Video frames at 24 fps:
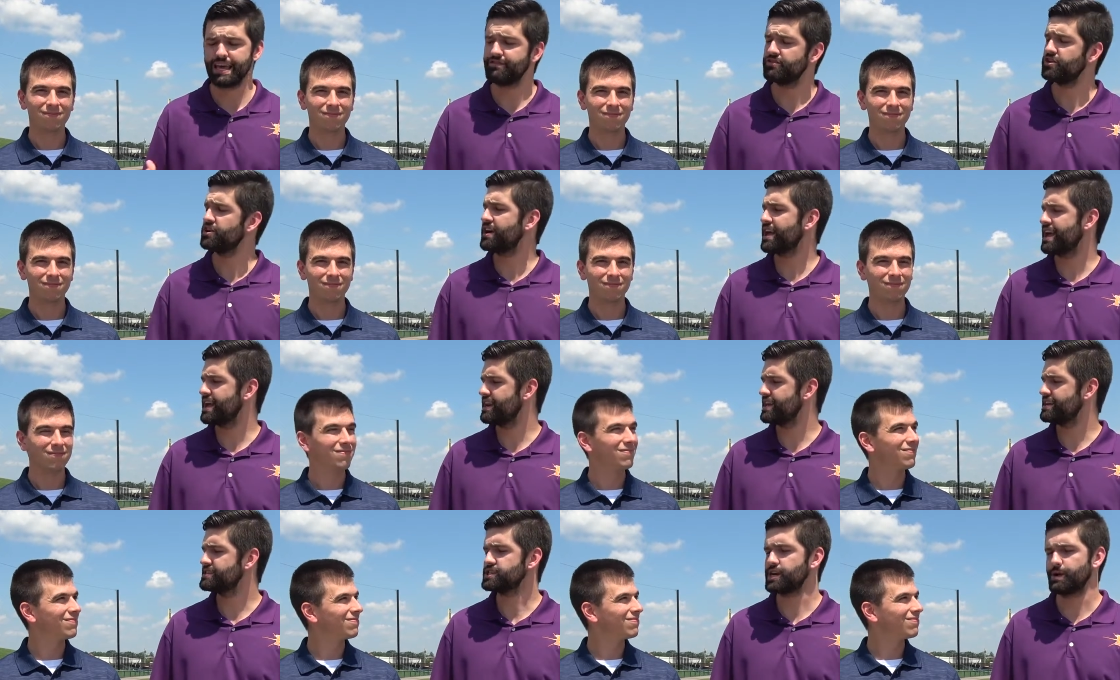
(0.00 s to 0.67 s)
Speaker 1: Kevin
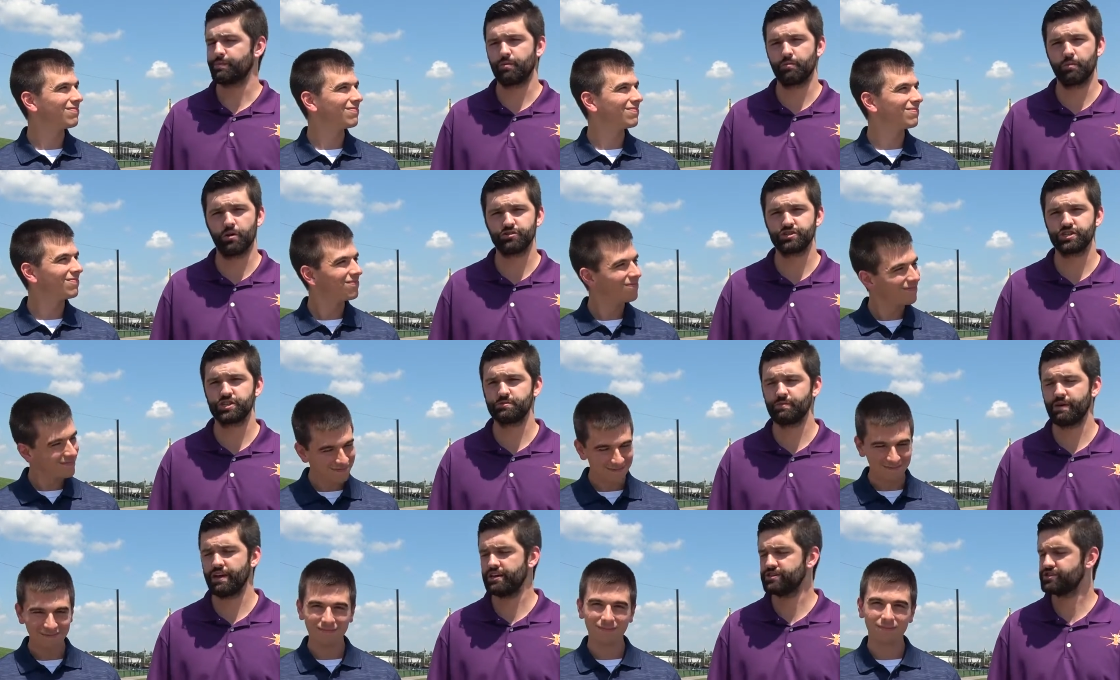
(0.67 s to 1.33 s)
Hernandez, our
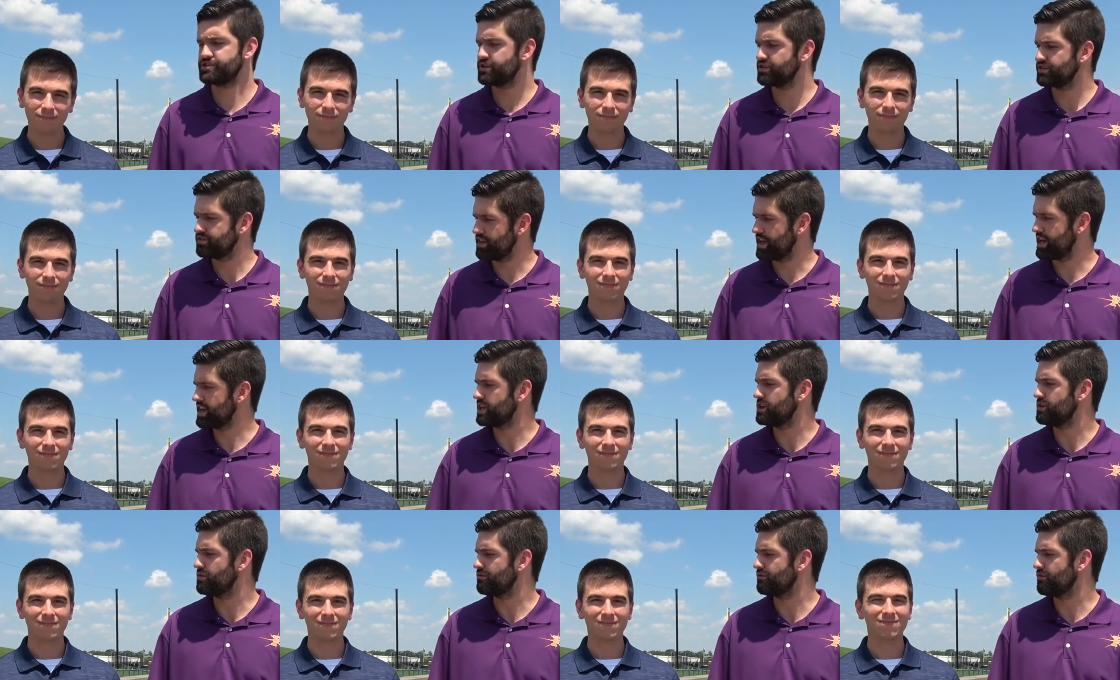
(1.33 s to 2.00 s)
promotions manager,
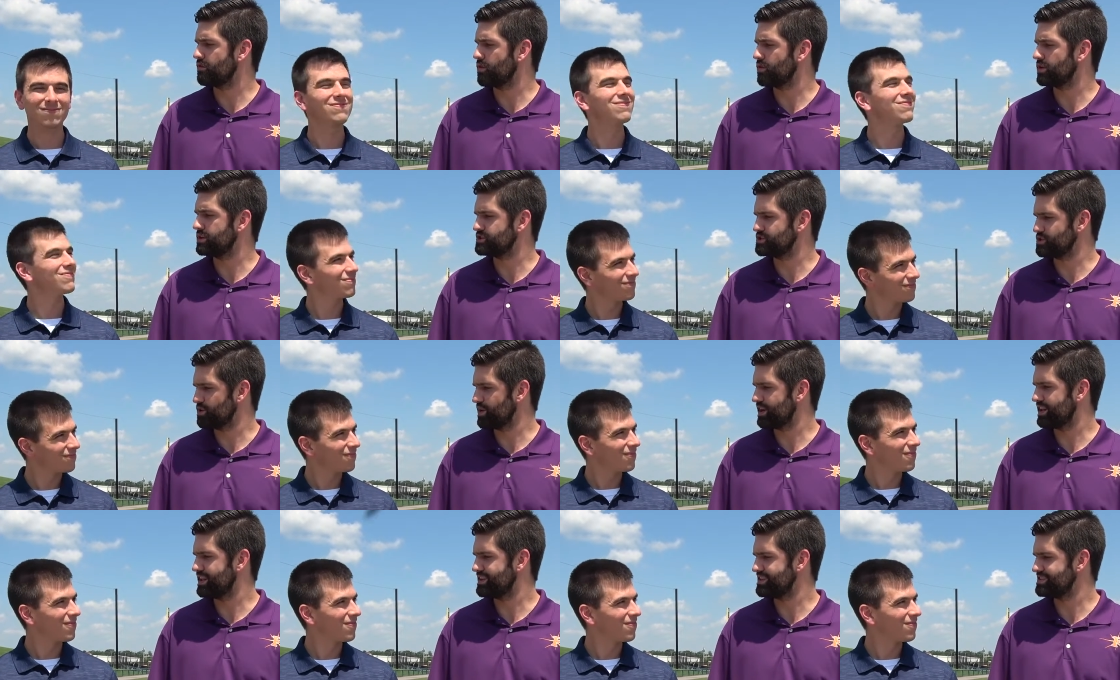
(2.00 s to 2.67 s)
thank you for
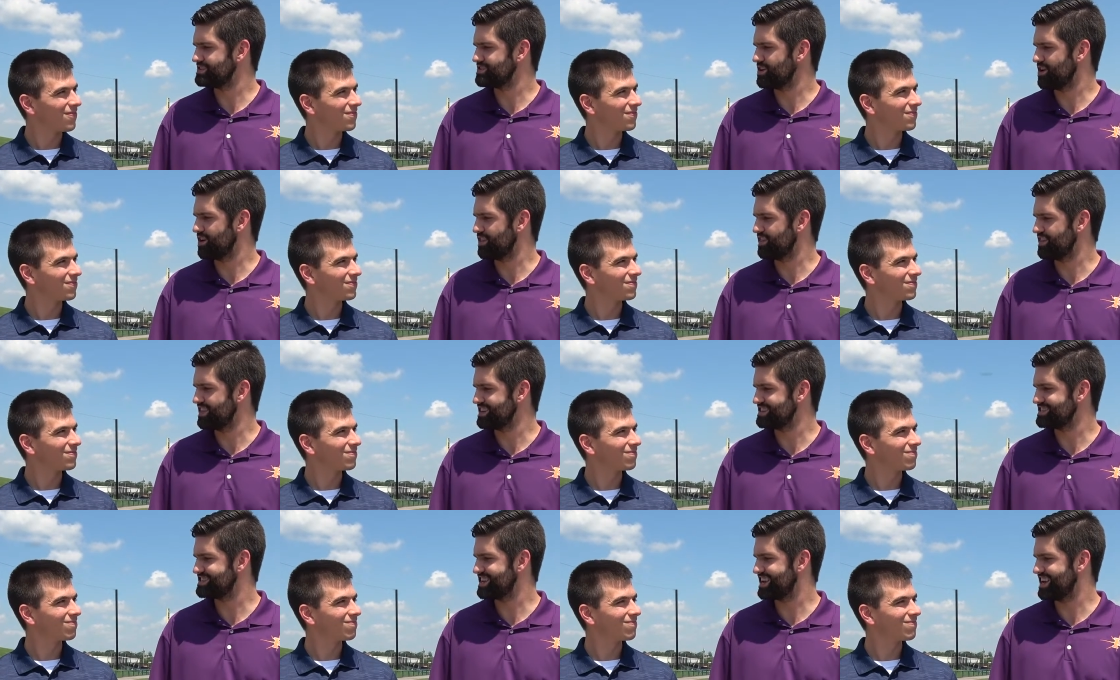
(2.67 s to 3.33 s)
joining us
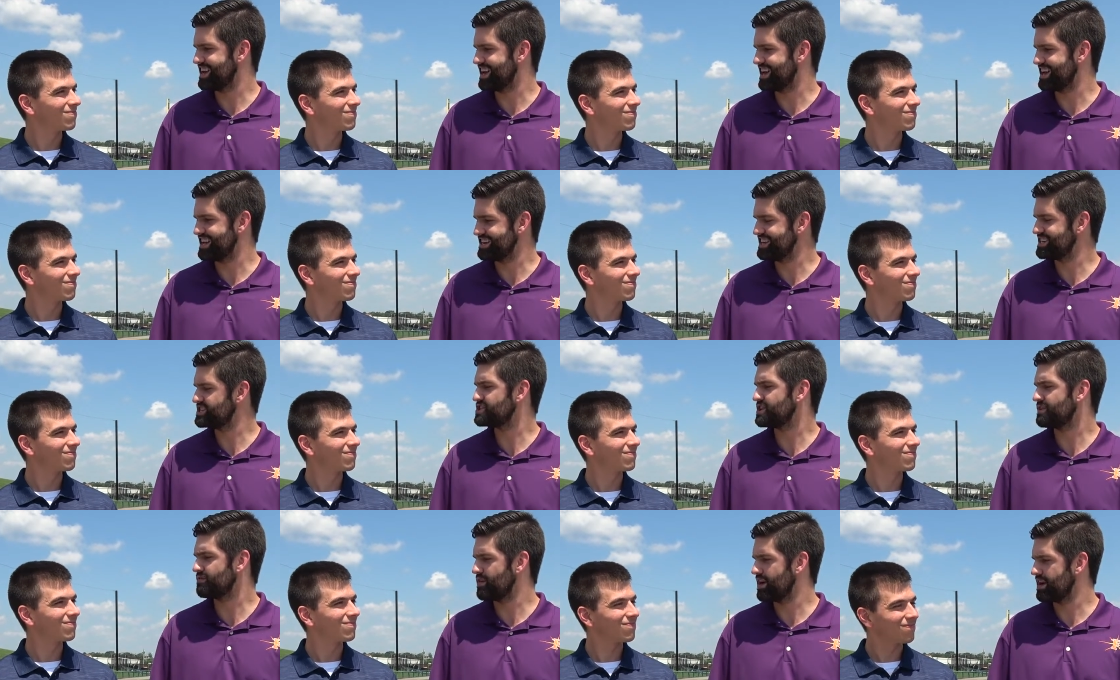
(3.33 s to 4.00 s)
on this uh,
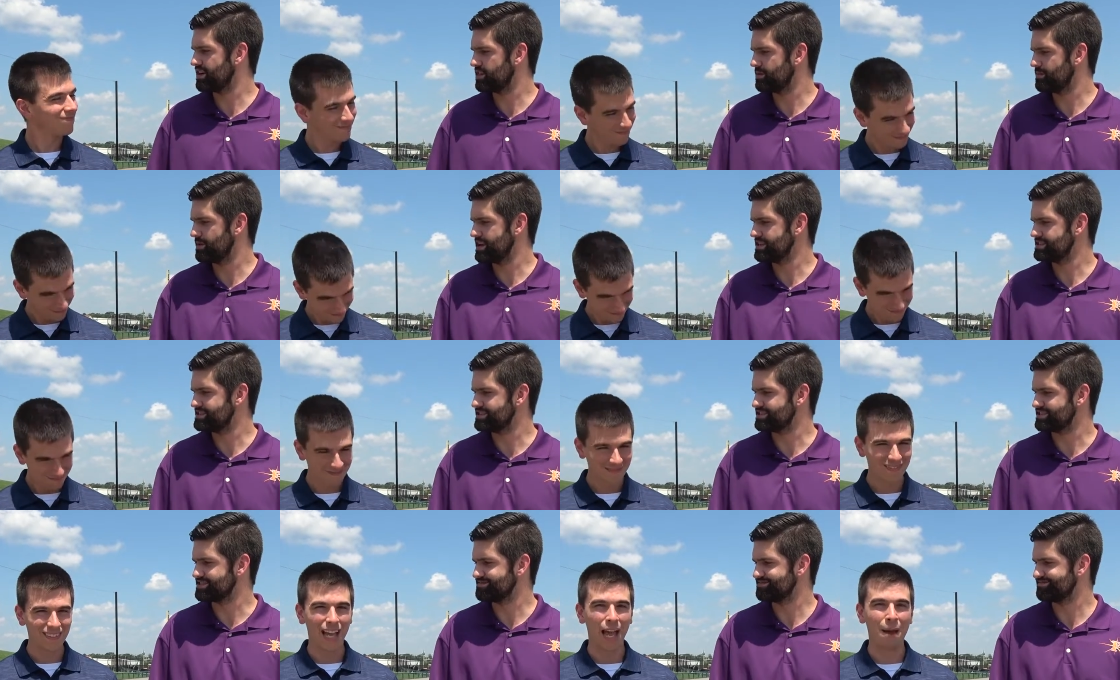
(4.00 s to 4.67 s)
edition of Rounding the
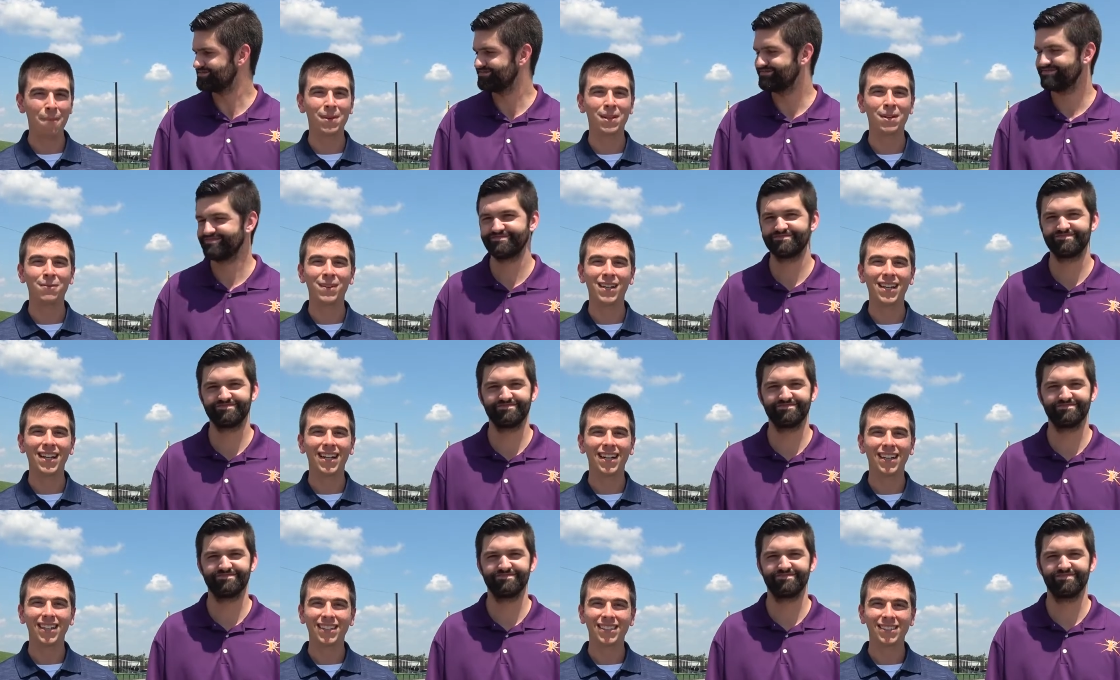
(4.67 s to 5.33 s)
Bases. Happy to
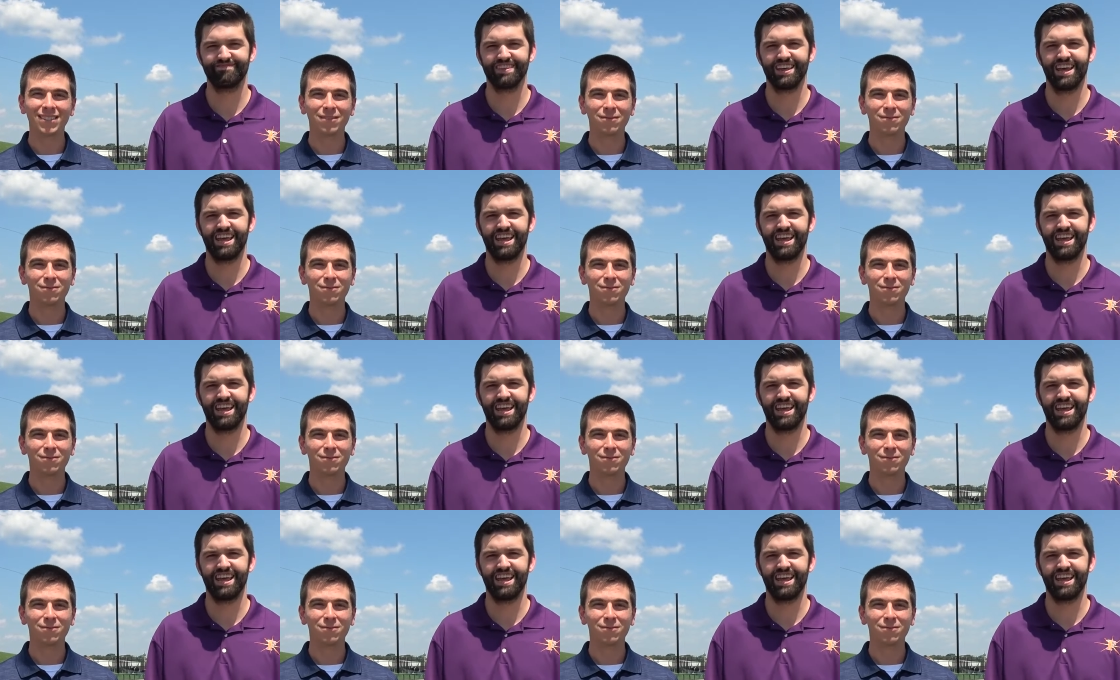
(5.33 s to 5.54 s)
be here.